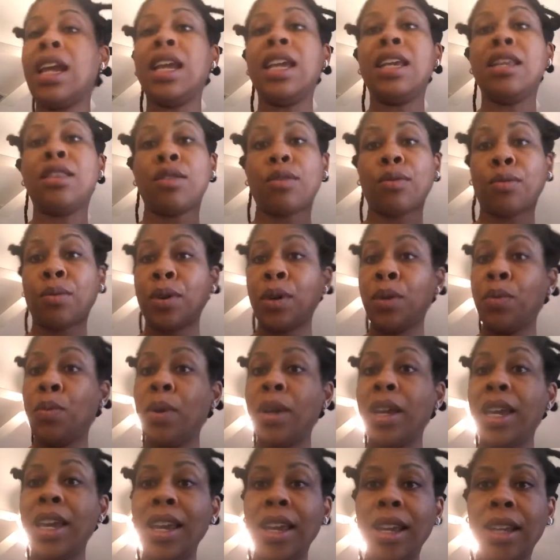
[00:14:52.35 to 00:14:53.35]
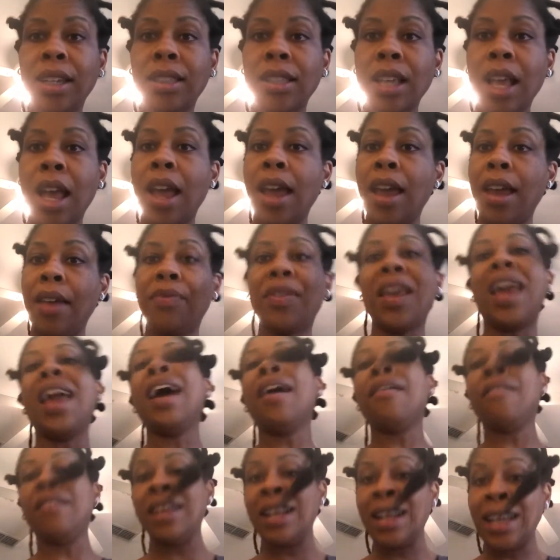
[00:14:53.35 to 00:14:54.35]
in 3 weeks. If they
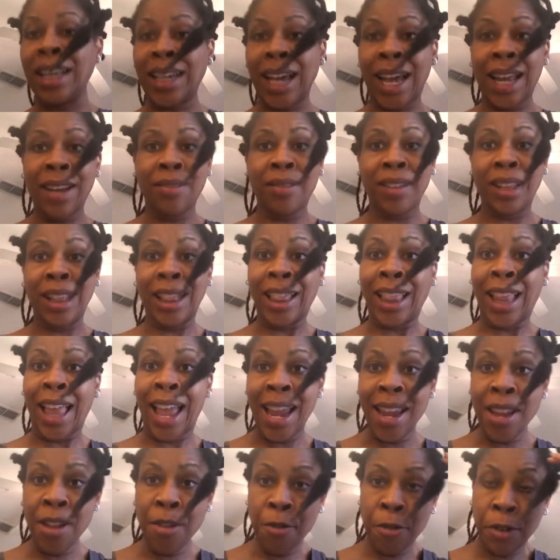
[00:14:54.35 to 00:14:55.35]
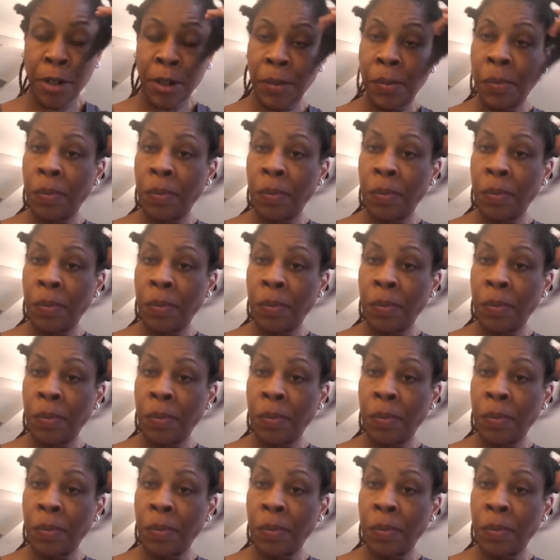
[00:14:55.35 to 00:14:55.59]
have any kind of a life,